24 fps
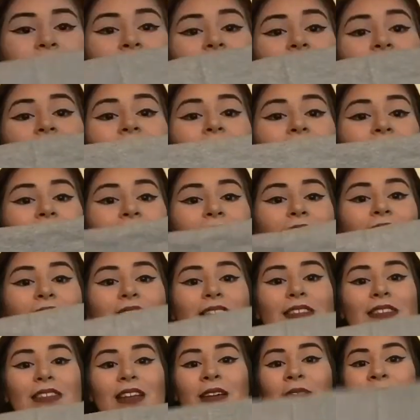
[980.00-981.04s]
yeah,
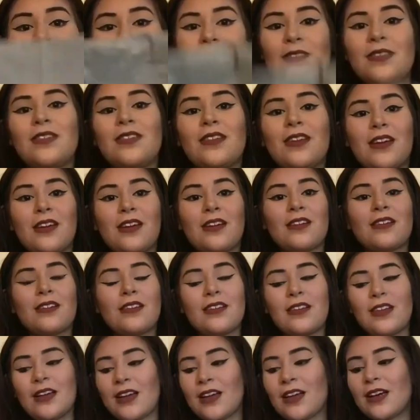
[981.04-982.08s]
same thing,
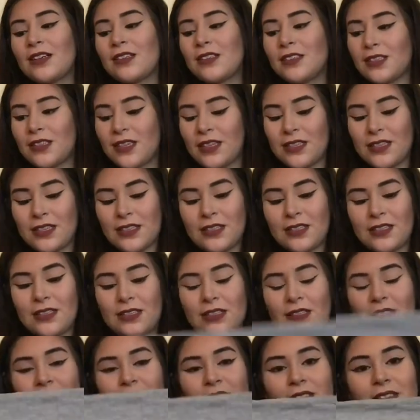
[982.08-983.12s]
like I said.
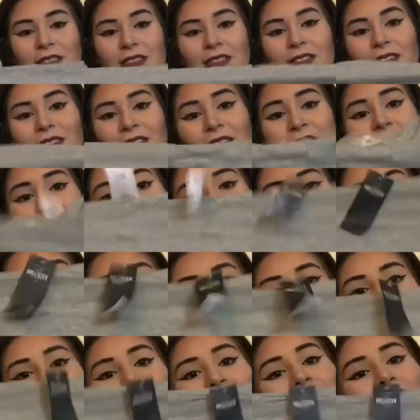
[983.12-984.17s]
It's not
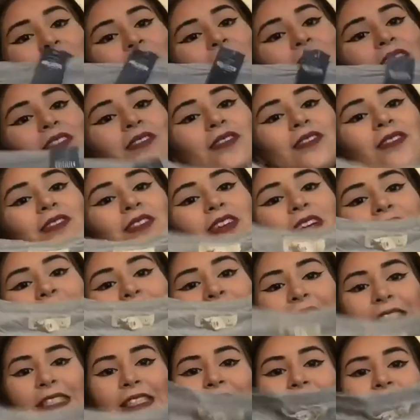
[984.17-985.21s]
I could have an
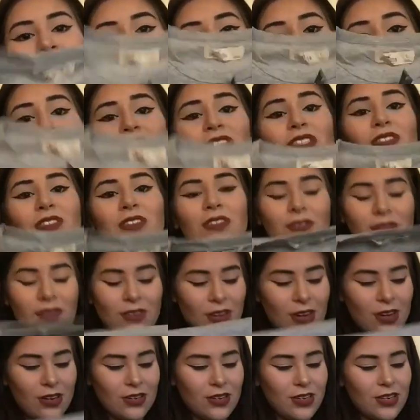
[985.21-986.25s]
idea to have
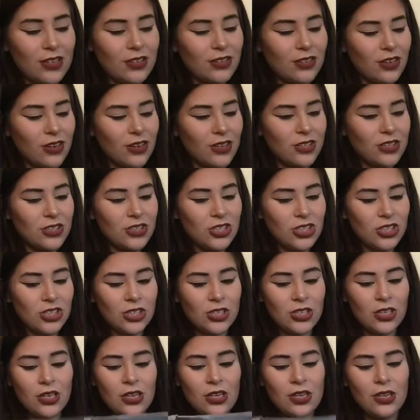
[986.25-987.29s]
gotten it large.
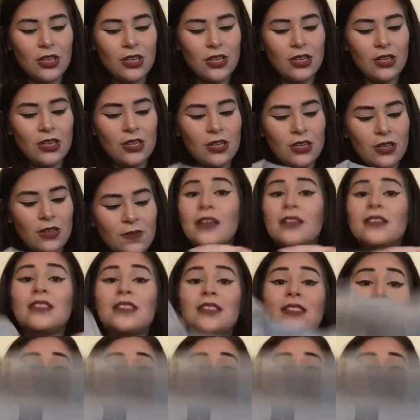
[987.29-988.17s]
It's